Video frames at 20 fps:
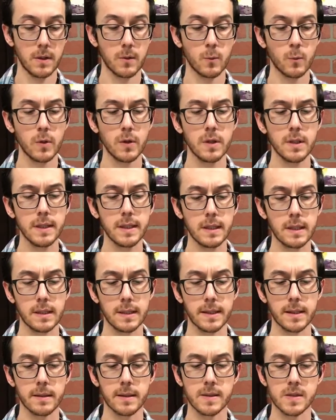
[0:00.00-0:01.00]
Will and
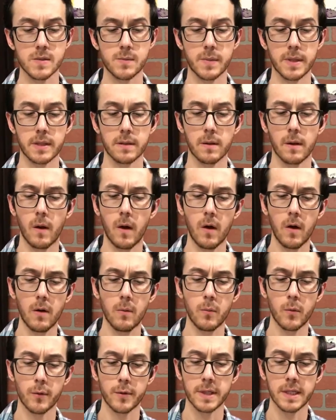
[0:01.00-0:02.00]
Claire had spent all
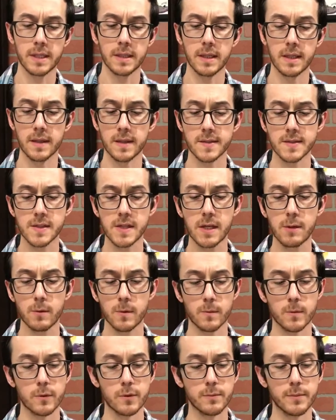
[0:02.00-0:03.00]
morning in the secret
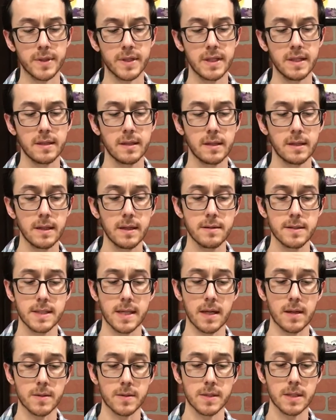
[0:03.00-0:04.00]
room beneath Claire's
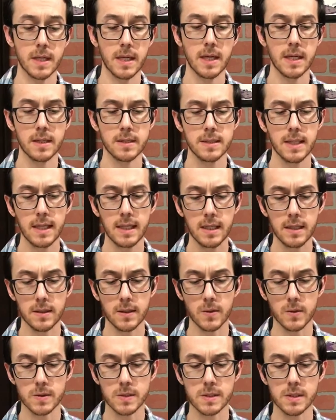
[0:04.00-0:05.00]
house taking
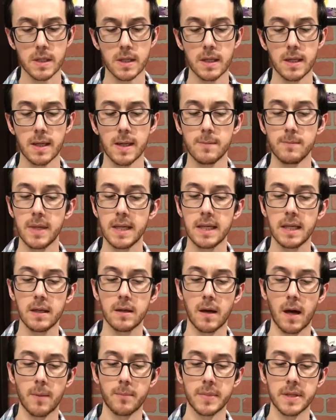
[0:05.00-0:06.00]
notes and making
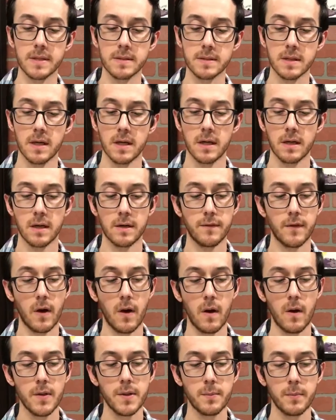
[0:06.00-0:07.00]
copies of
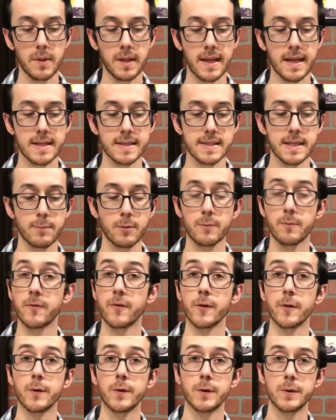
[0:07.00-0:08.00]
all the plans that
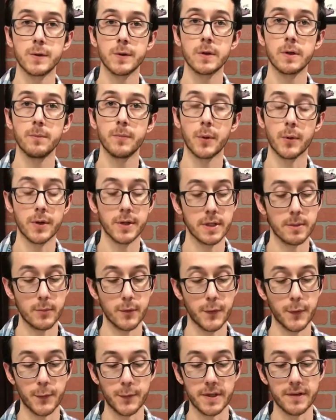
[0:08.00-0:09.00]
referred to component number
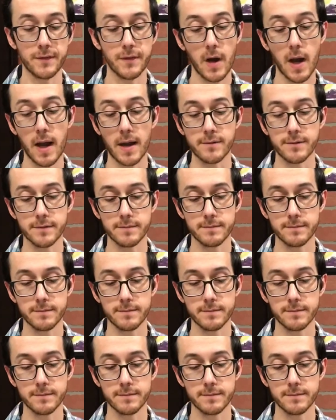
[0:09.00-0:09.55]
35.